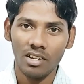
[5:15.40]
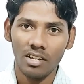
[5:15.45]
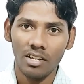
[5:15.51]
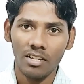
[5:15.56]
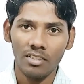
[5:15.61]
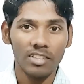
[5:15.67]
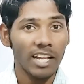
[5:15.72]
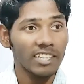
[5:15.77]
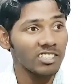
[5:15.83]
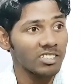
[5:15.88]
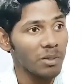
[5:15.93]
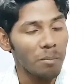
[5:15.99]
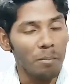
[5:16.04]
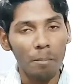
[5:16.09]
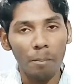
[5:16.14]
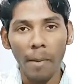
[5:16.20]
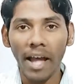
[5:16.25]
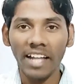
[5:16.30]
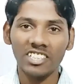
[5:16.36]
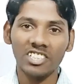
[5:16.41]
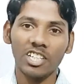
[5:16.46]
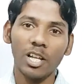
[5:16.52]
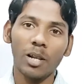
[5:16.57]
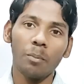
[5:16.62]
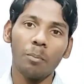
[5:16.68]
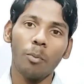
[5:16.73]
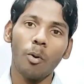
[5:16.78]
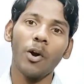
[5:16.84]
That's the
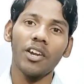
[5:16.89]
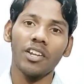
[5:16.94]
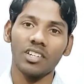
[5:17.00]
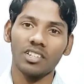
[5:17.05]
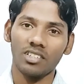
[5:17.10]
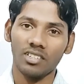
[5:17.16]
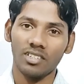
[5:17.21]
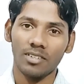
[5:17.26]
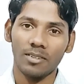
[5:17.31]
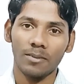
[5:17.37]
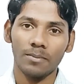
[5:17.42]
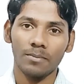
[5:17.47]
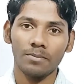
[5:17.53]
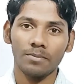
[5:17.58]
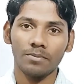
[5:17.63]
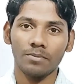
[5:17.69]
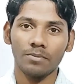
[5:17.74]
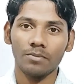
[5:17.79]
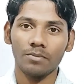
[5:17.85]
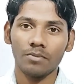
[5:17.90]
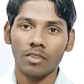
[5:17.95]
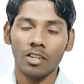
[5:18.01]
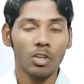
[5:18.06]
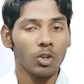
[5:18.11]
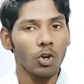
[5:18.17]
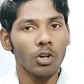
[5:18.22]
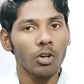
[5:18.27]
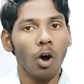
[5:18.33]
magical point.
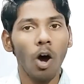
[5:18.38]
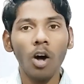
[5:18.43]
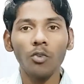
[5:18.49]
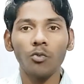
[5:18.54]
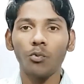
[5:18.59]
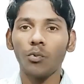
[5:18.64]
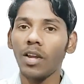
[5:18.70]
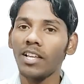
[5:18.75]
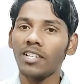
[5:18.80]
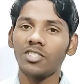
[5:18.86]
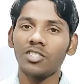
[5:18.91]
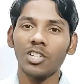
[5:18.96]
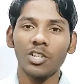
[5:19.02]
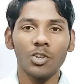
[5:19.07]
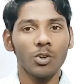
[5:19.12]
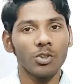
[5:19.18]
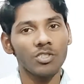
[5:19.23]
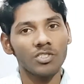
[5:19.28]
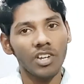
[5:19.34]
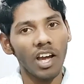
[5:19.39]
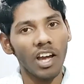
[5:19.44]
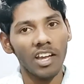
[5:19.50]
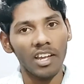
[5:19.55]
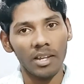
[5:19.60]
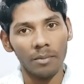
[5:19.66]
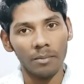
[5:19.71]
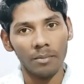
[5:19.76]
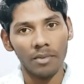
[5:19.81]
You're not wasting your
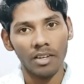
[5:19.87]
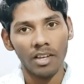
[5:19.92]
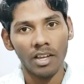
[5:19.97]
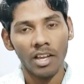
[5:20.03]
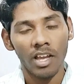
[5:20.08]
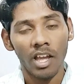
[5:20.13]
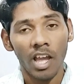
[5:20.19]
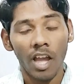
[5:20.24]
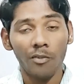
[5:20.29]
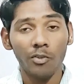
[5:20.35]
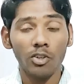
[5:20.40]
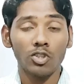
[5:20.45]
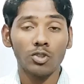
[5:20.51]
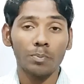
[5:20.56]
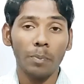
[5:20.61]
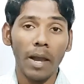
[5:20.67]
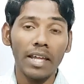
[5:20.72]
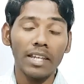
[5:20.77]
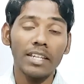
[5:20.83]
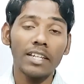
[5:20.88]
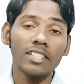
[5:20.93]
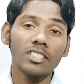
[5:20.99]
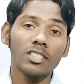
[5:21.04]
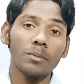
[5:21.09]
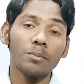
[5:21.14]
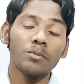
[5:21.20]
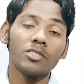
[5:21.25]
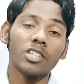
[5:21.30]
time. If you're spending
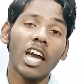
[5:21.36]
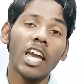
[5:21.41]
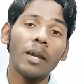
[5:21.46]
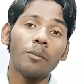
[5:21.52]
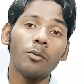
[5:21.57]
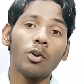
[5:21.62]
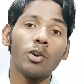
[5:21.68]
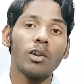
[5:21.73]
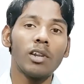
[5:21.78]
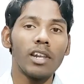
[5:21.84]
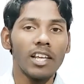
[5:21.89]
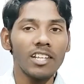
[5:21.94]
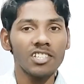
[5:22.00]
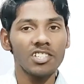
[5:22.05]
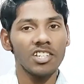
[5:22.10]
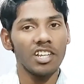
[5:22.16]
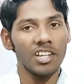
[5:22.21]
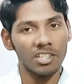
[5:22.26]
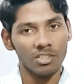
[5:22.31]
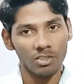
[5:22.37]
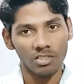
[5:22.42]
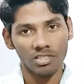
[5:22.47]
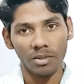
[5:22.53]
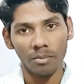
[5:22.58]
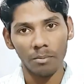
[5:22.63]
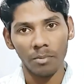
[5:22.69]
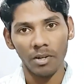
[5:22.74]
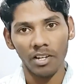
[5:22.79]
some time on listening to
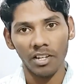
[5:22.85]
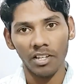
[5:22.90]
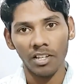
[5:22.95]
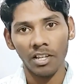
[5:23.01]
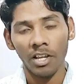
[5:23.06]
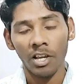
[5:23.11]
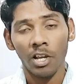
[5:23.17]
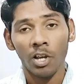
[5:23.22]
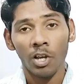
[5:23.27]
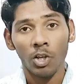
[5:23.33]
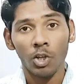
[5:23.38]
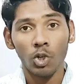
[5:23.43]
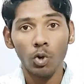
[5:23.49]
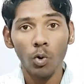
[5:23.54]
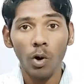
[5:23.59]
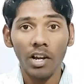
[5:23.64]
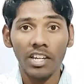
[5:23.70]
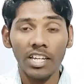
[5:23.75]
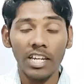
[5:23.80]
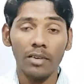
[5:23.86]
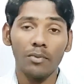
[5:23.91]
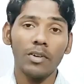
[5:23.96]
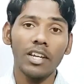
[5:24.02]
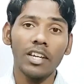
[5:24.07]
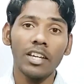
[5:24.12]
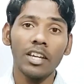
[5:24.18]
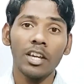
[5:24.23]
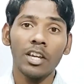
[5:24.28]
somebody, you are
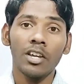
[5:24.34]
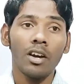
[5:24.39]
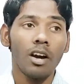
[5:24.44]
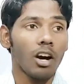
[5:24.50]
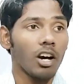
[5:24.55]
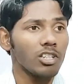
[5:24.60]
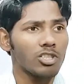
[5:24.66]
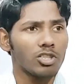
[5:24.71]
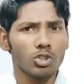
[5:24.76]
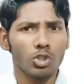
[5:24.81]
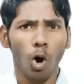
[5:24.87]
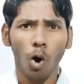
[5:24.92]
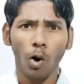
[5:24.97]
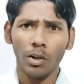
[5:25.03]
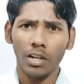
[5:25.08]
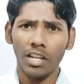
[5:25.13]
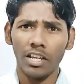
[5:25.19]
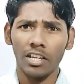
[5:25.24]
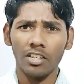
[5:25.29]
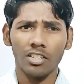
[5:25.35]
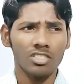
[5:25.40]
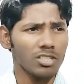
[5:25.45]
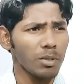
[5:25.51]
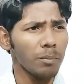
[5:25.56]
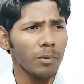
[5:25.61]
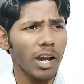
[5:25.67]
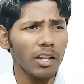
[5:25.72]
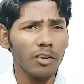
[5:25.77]
giving a tonic,
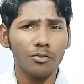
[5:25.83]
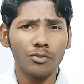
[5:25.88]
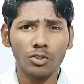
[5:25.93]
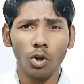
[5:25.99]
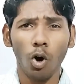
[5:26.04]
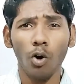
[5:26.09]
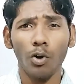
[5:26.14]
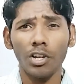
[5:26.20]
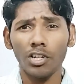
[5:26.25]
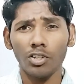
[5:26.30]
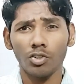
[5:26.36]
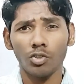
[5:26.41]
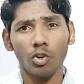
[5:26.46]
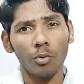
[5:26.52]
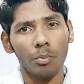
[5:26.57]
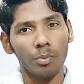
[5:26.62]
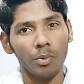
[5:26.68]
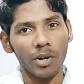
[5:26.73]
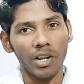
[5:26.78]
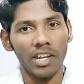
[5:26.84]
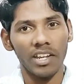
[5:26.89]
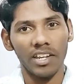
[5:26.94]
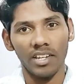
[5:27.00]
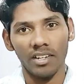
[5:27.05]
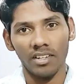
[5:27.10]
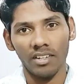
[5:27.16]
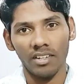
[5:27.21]
some kind of tonic to your brain